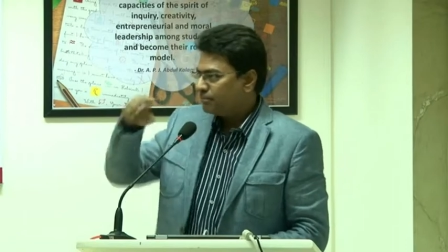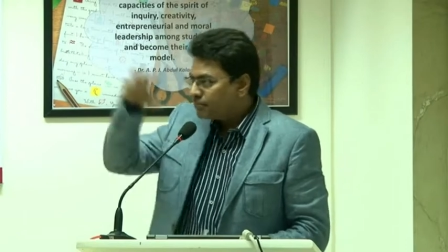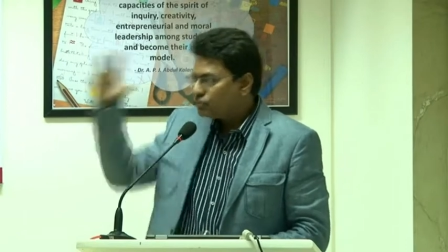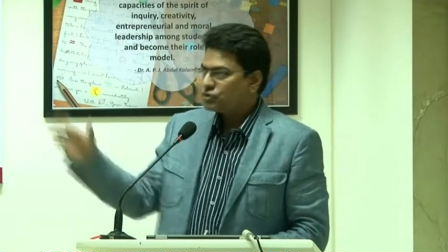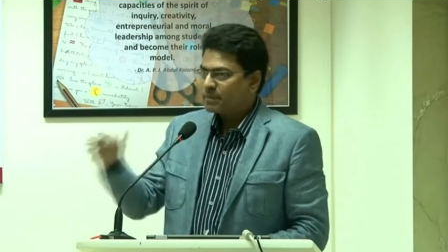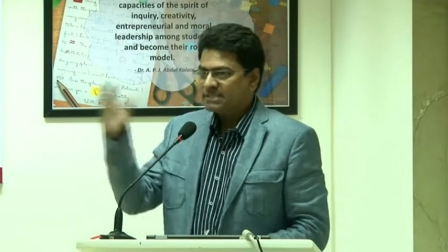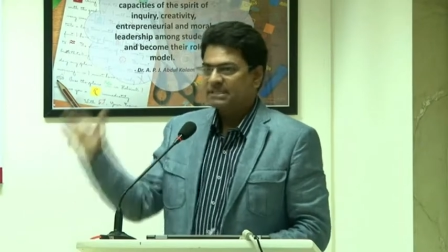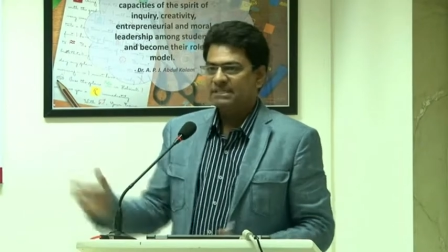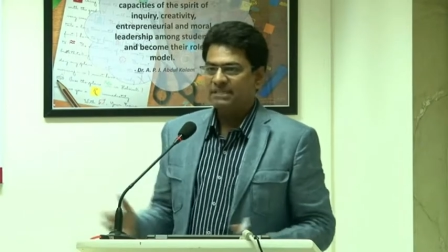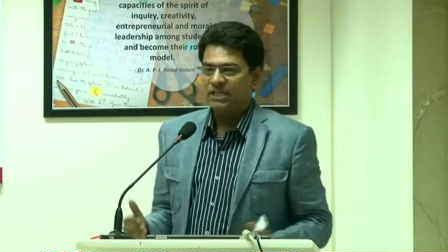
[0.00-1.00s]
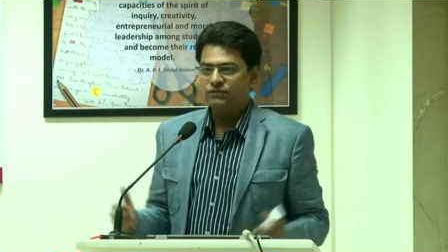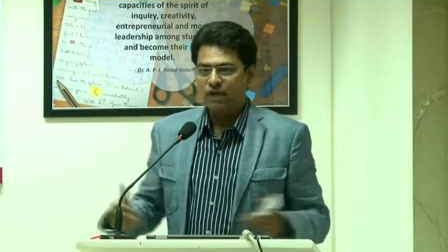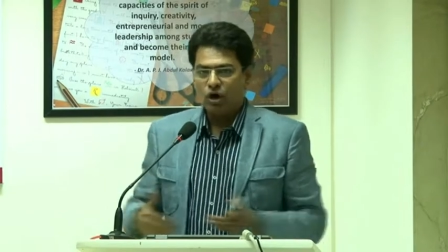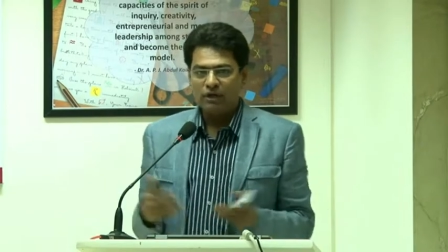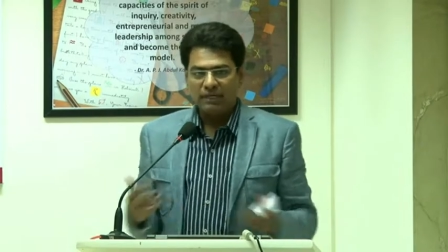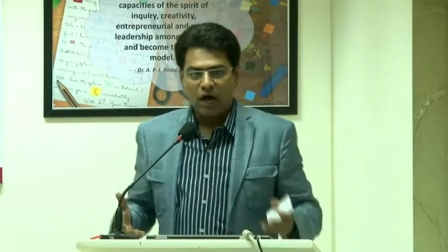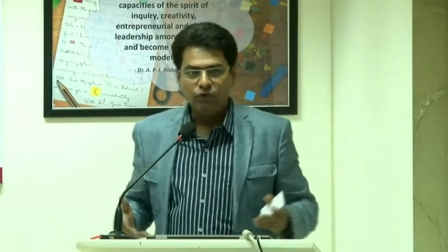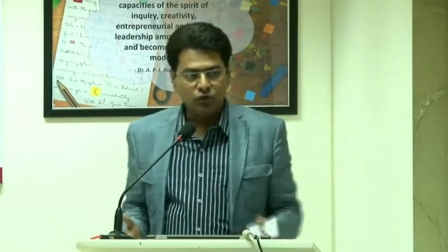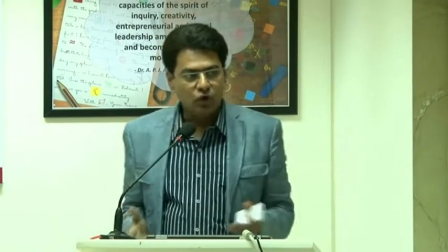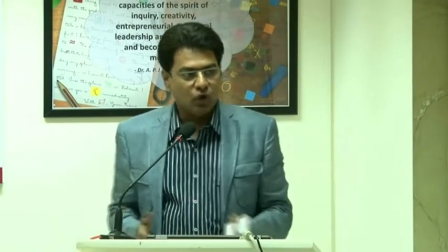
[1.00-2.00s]
Bush presidency, as we all now
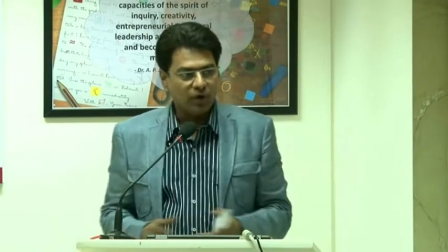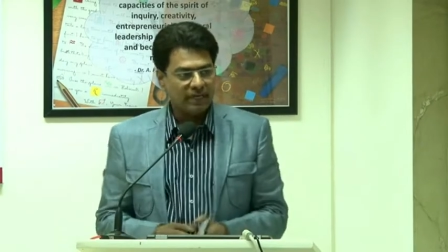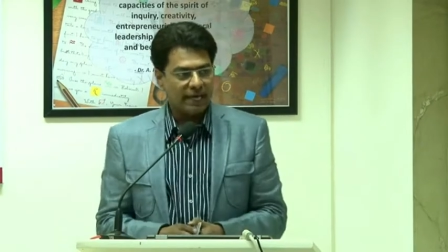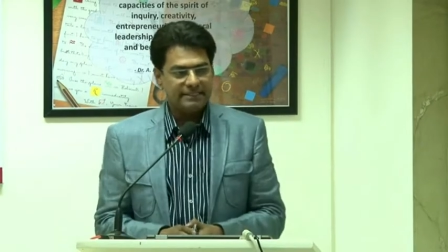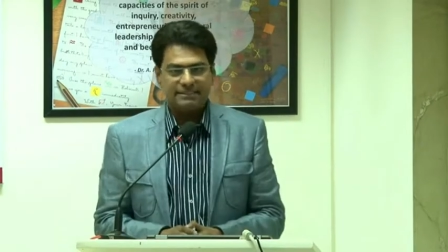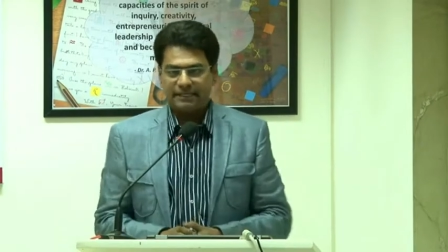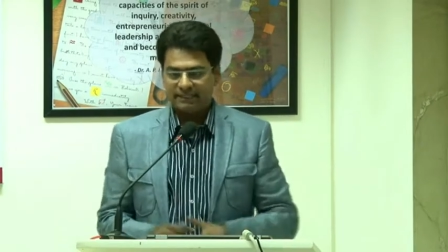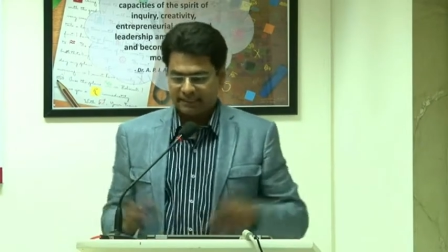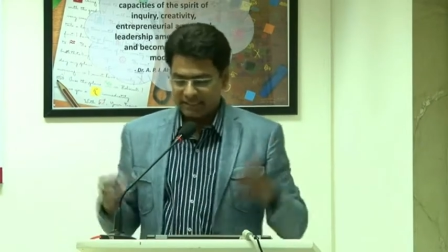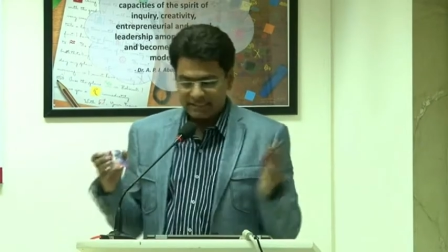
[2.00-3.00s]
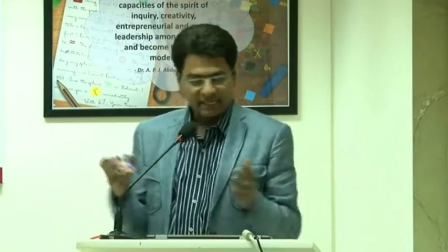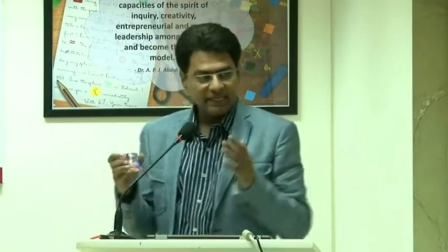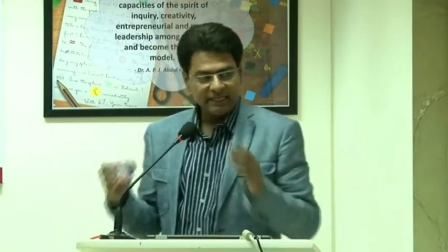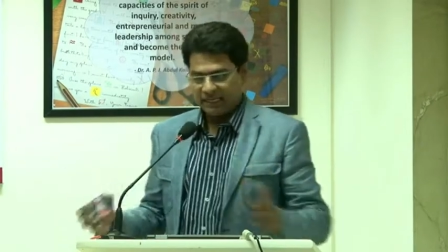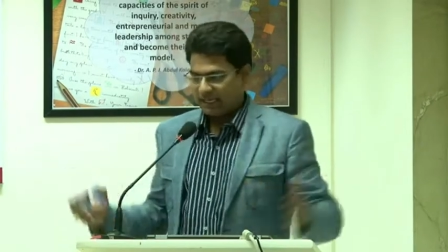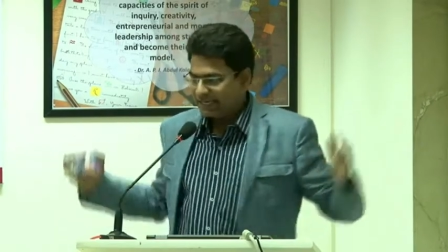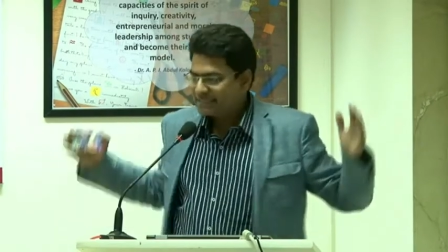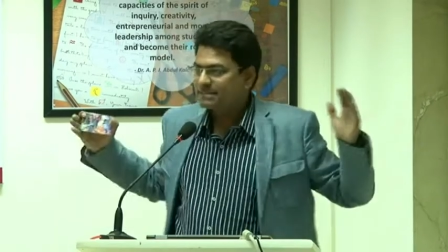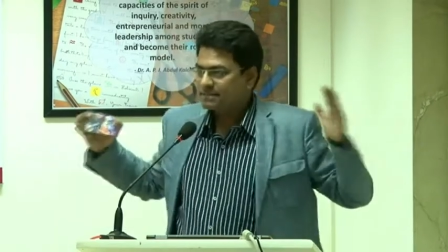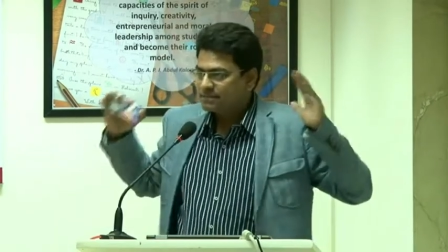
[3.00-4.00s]
know in hindsight, that they decided that
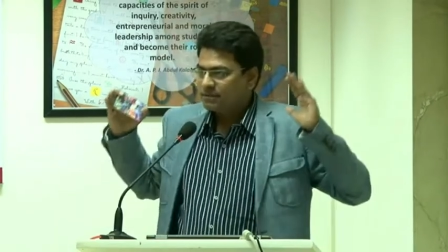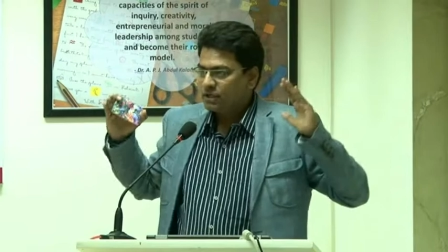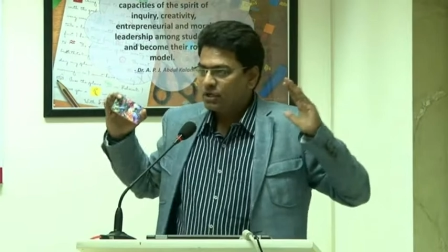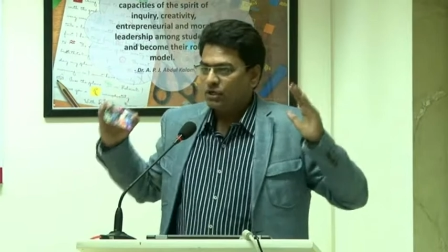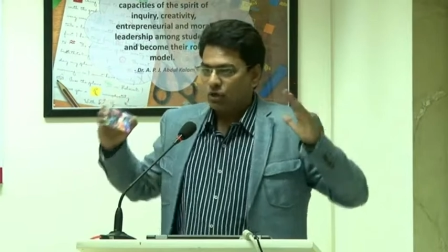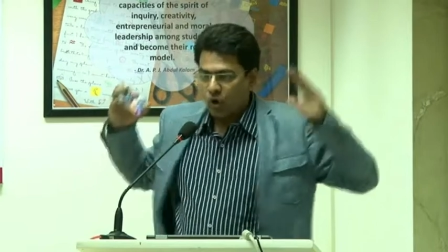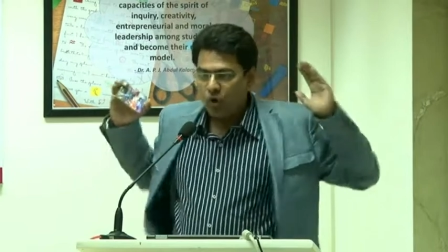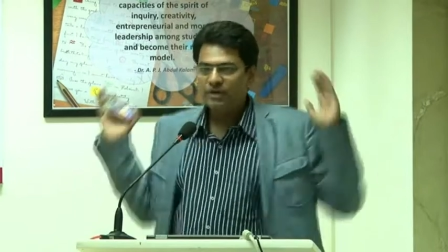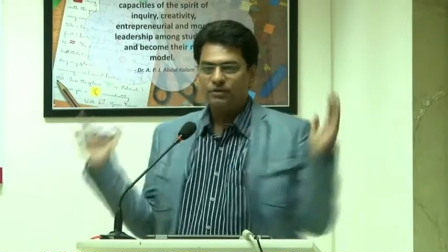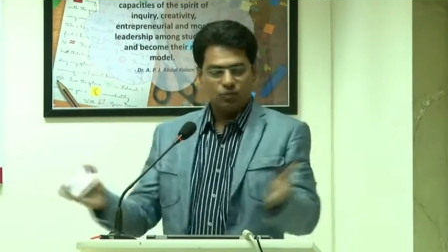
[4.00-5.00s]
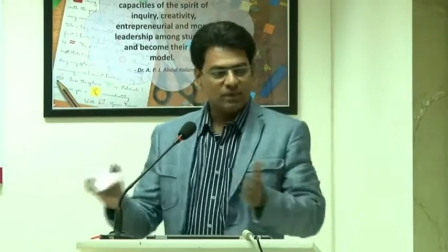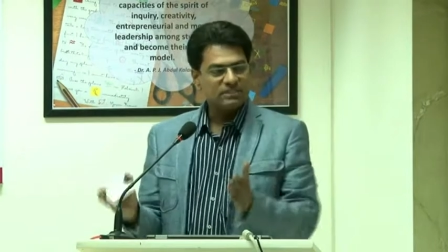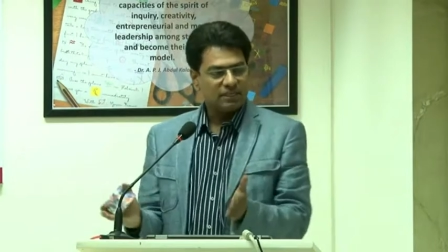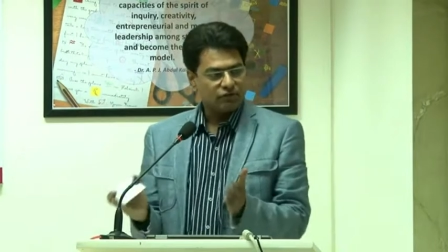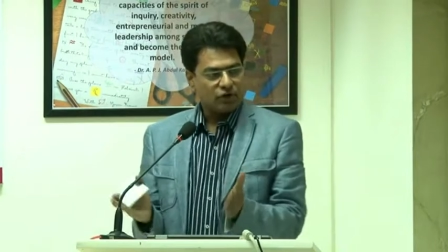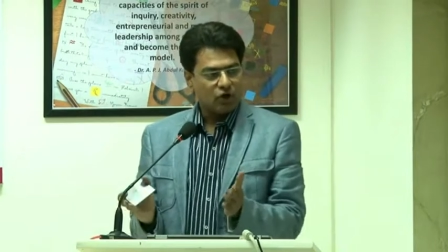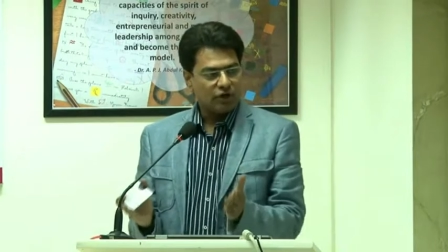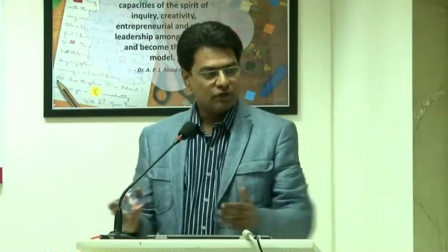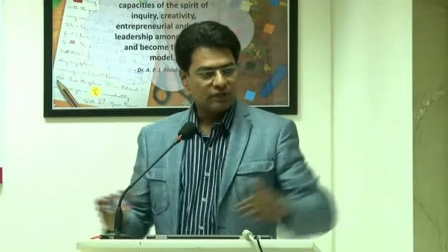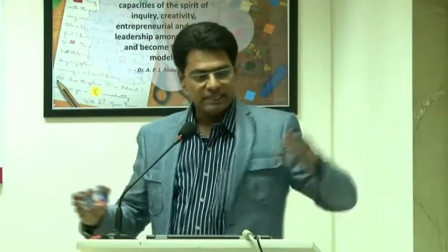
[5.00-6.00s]
let's go it once and for
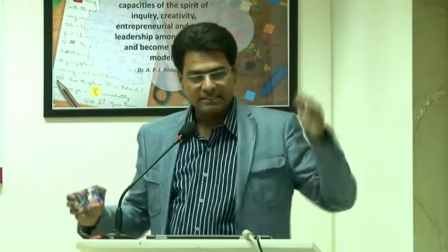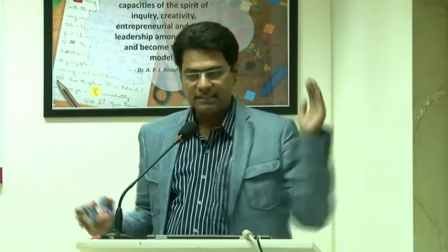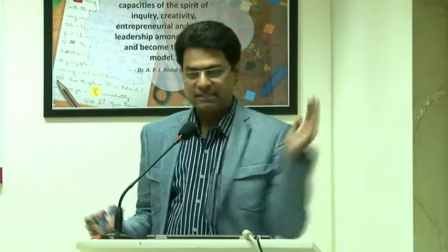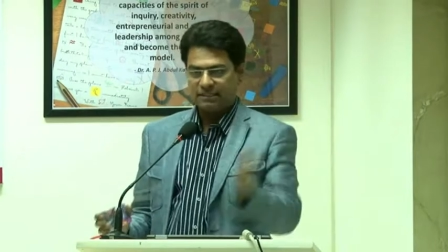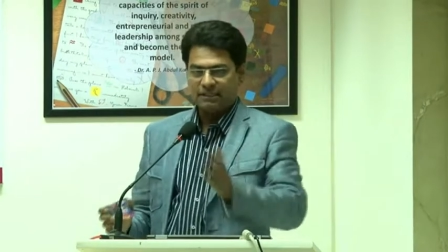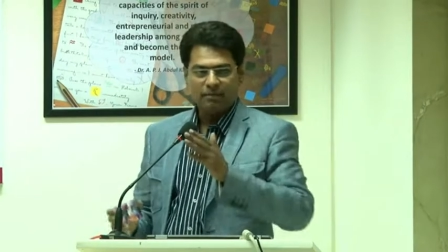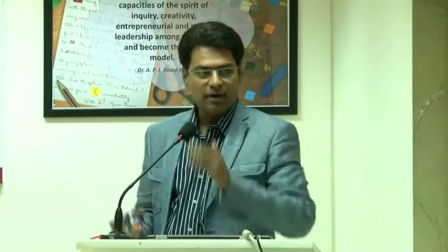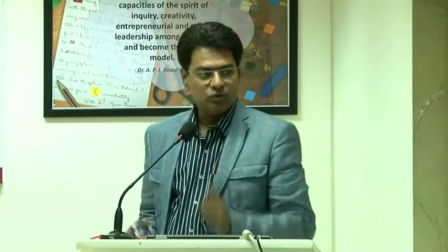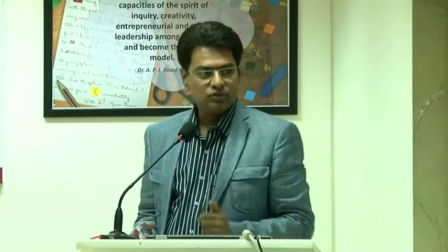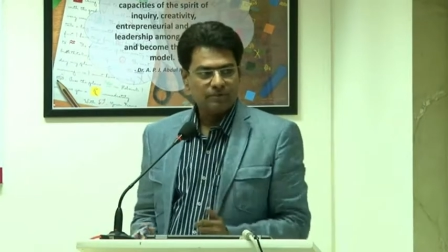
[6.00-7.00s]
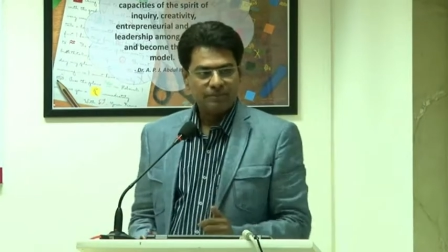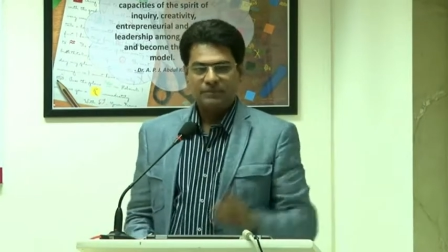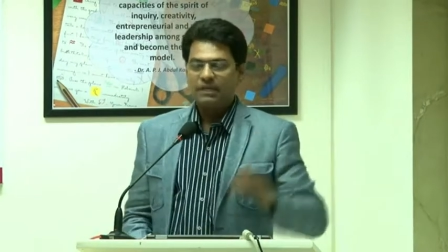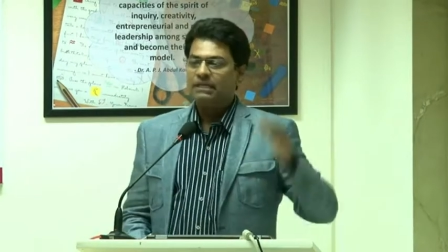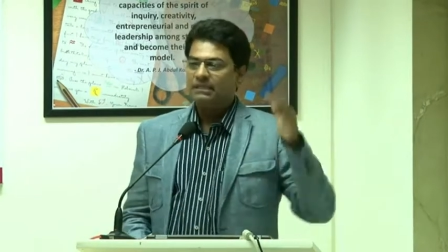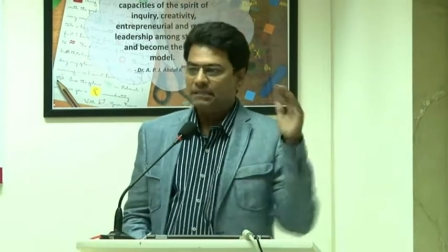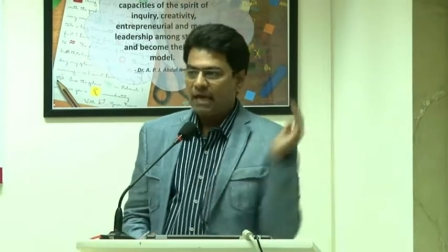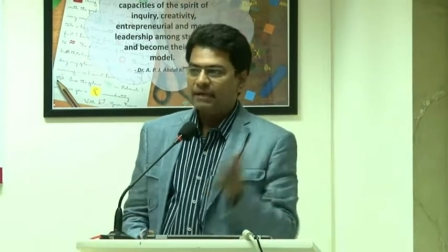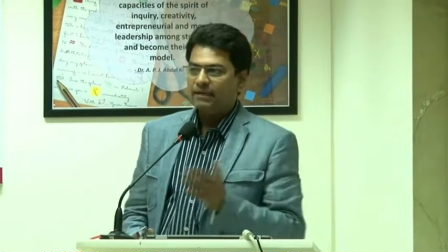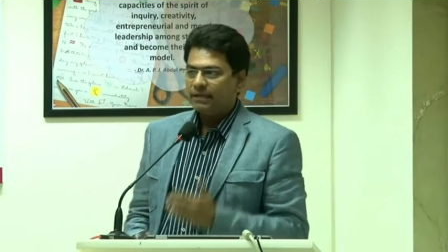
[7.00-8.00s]
all, you know, let's take Saddam out.
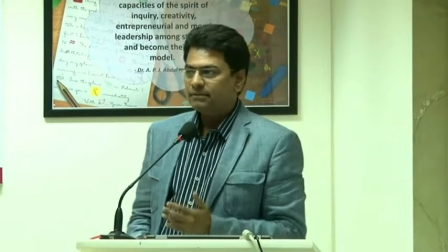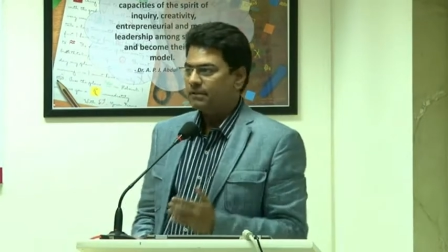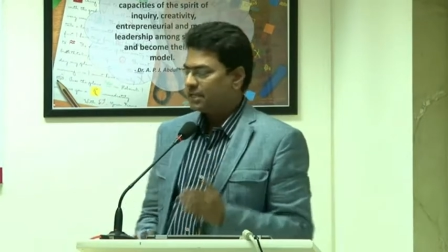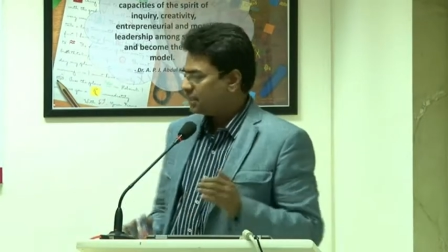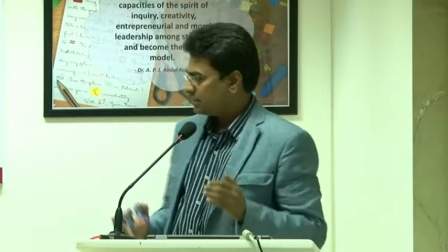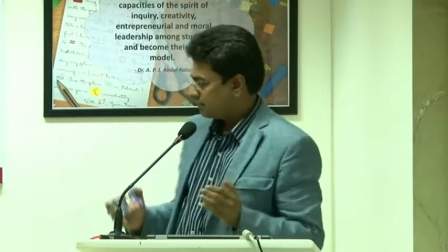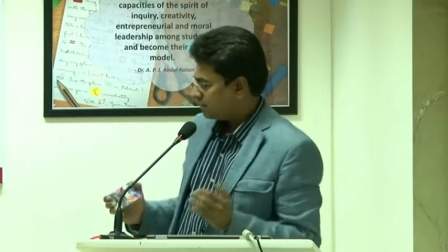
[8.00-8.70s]
That, I think,